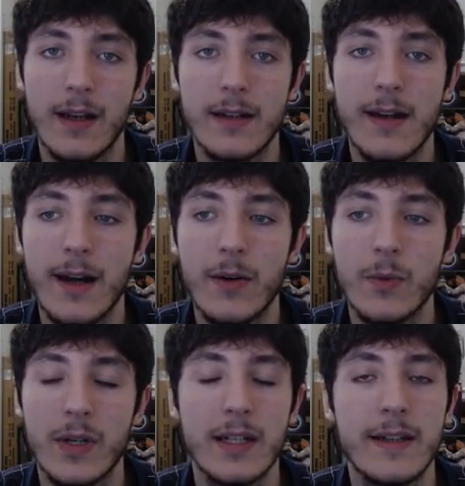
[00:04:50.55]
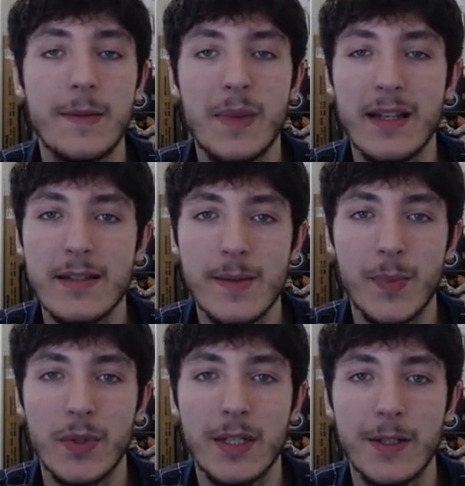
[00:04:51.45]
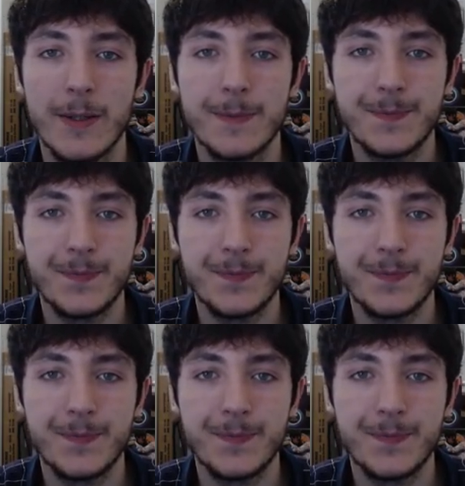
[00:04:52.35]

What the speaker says: Now, we're going to keep things simple here.